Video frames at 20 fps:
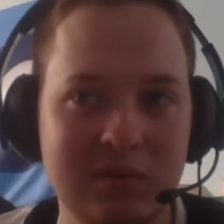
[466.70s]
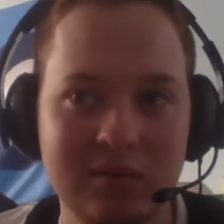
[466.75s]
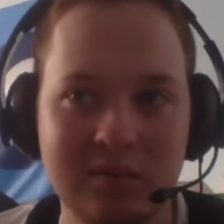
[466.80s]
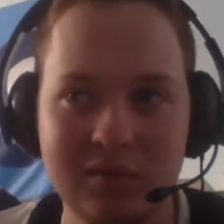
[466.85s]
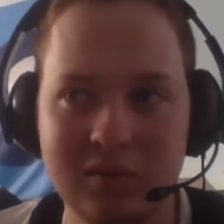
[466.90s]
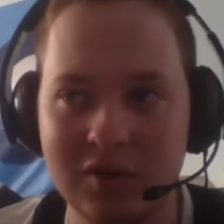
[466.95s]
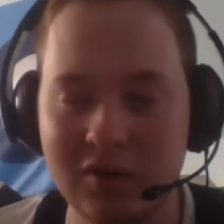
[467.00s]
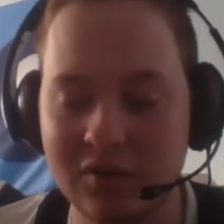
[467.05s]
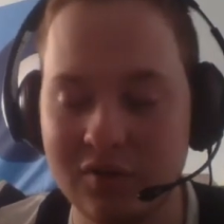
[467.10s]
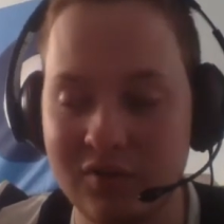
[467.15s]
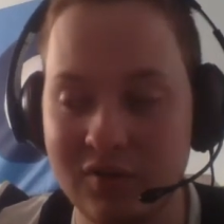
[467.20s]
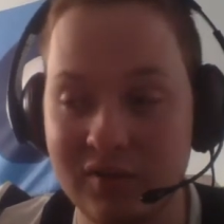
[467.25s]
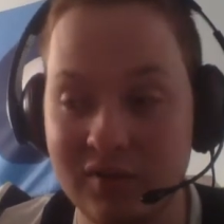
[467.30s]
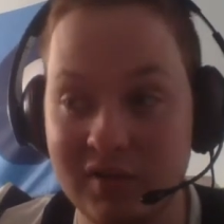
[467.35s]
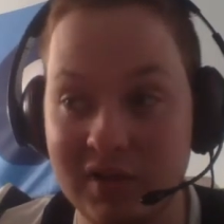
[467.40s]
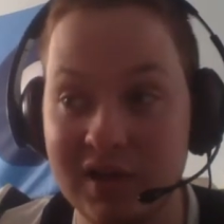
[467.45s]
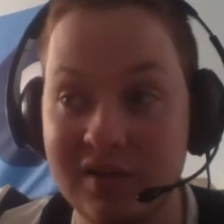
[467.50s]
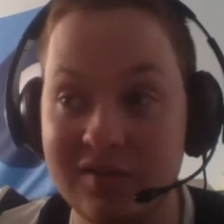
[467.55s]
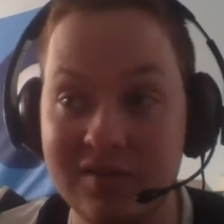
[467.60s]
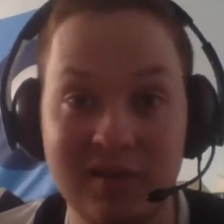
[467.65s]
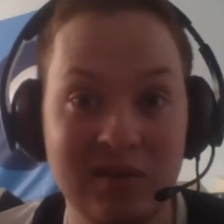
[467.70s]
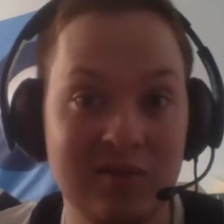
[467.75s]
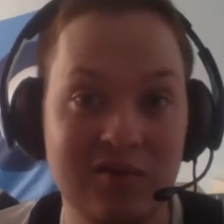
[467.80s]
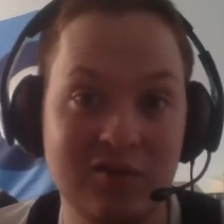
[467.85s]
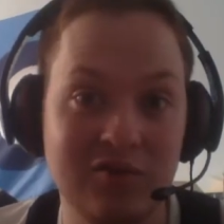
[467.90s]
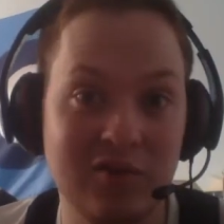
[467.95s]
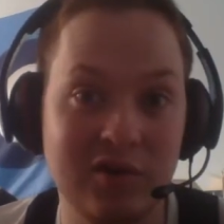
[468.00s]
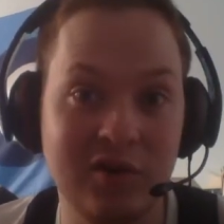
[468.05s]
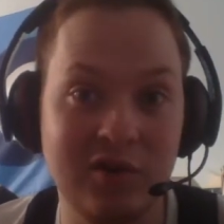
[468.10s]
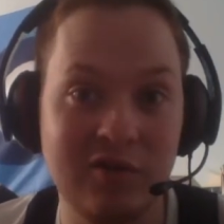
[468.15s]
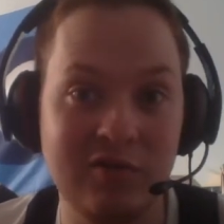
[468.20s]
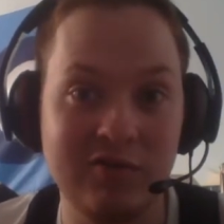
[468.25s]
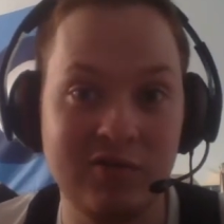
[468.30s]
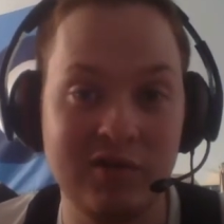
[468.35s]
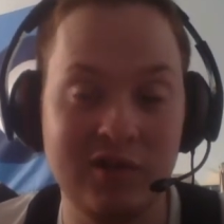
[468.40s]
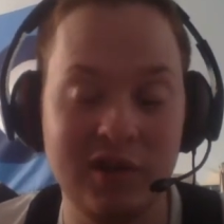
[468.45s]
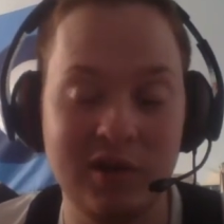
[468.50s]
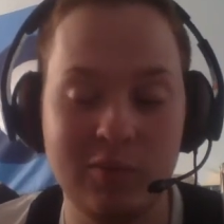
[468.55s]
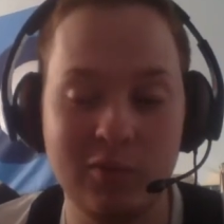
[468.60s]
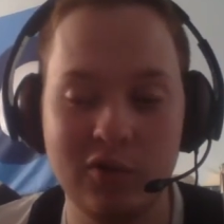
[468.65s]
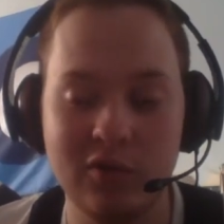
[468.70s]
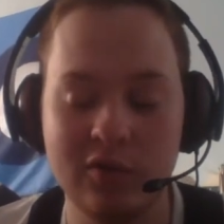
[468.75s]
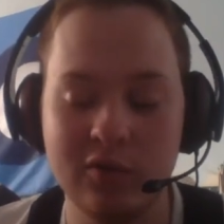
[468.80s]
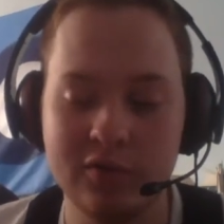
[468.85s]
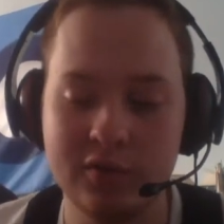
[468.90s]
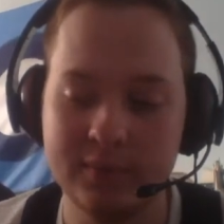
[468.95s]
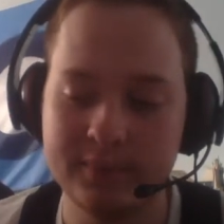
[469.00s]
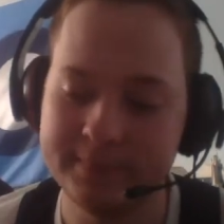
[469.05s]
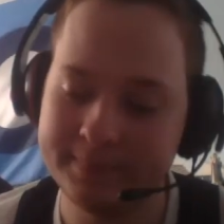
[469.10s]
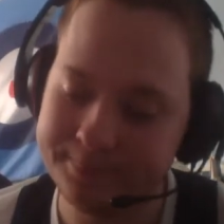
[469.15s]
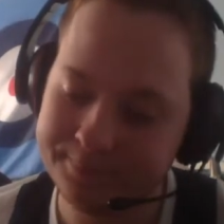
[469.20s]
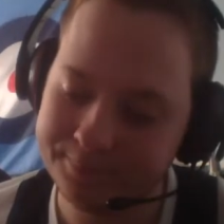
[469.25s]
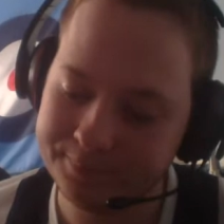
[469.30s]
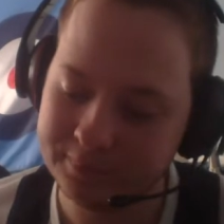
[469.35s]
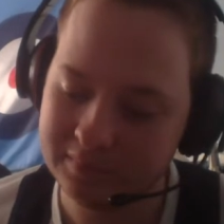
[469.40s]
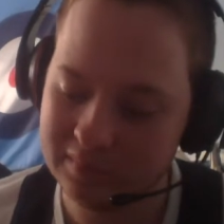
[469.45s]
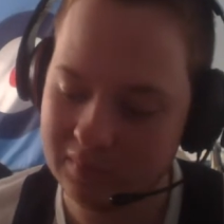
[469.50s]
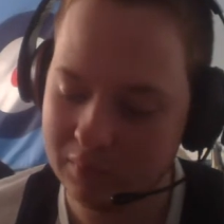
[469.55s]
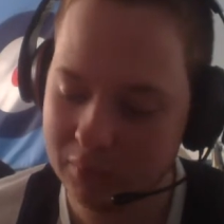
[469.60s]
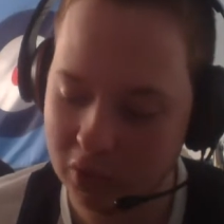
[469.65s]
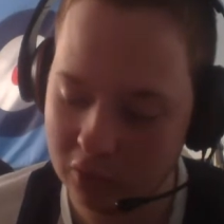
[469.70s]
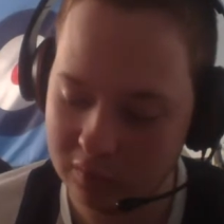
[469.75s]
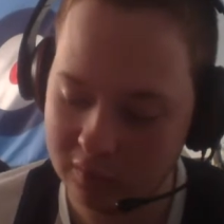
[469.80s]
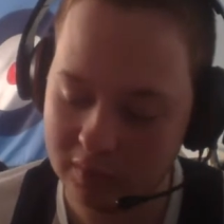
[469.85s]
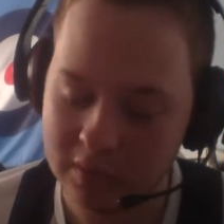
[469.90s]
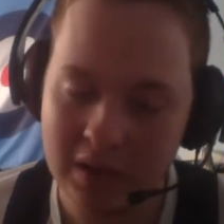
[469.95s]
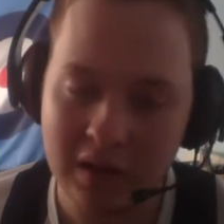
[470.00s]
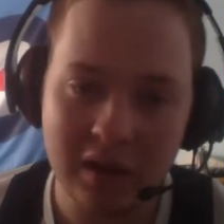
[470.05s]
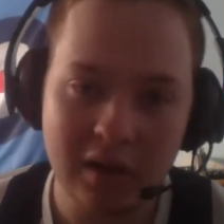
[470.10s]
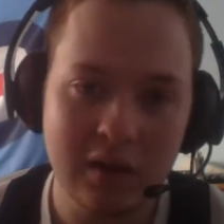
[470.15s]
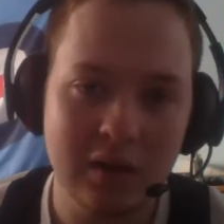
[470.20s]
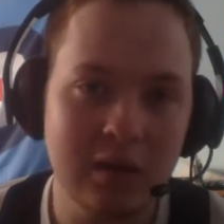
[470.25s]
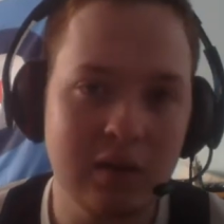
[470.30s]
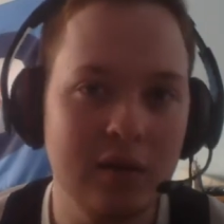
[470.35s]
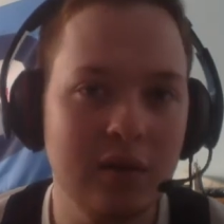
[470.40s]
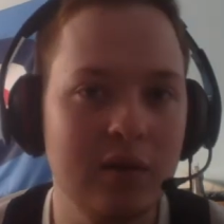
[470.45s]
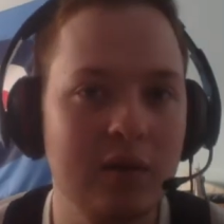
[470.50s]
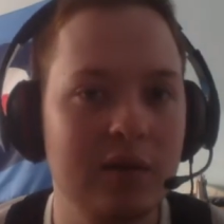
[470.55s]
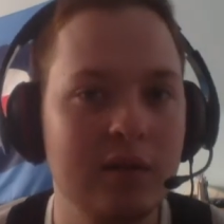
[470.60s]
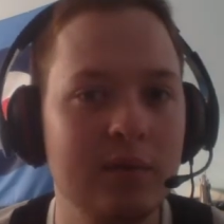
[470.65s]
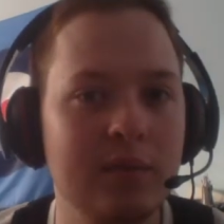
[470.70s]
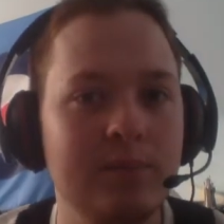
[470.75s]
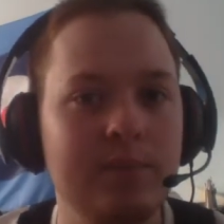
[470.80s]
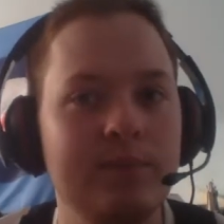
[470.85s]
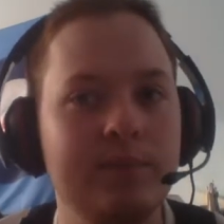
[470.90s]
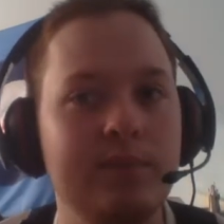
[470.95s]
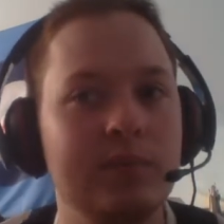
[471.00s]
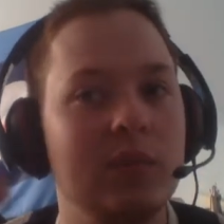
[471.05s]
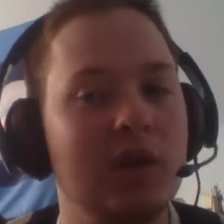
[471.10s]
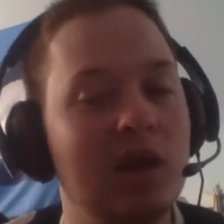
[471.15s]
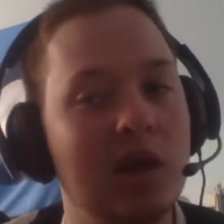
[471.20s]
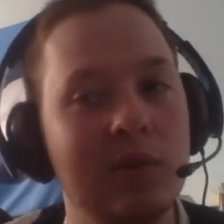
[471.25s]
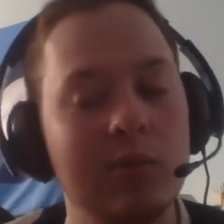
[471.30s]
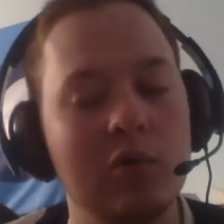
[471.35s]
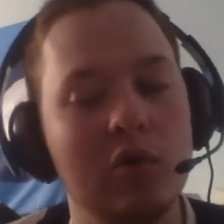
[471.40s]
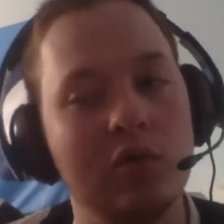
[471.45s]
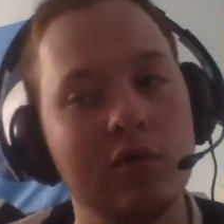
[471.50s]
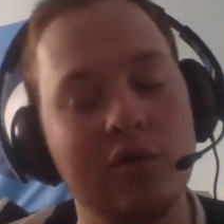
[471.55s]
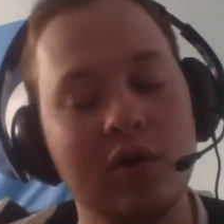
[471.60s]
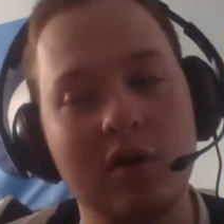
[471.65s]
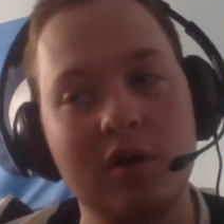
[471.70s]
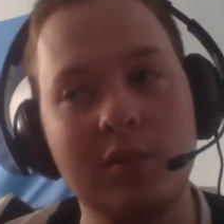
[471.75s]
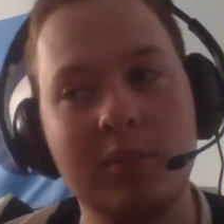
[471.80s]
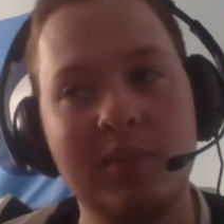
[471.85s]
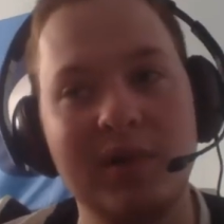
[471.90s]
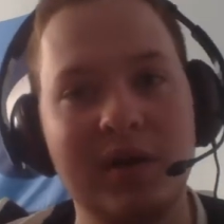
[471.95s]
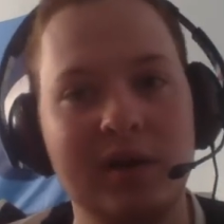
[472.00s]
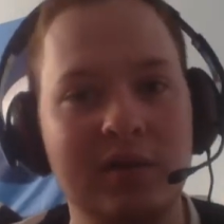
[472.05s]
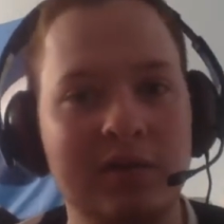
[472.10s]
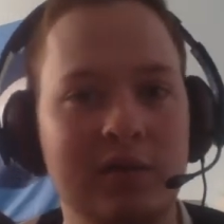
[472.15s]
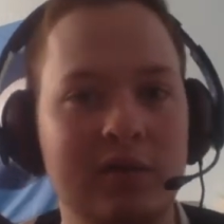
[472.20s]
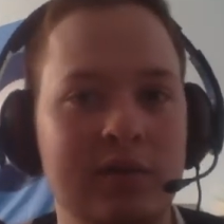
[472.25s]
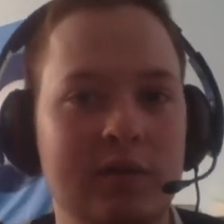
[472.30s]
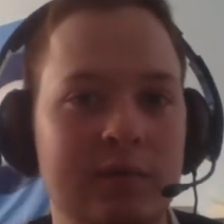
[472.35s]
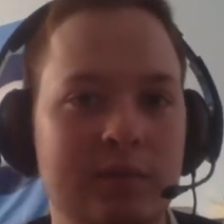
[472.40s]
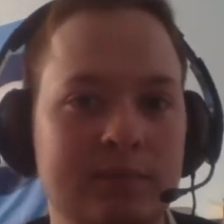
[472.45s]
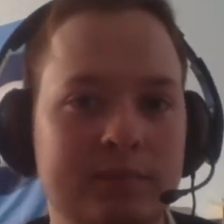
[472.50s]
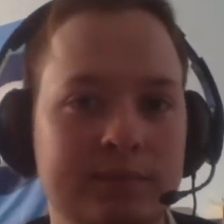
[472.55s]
because it's a recurring theme with us. But game goes on a bit.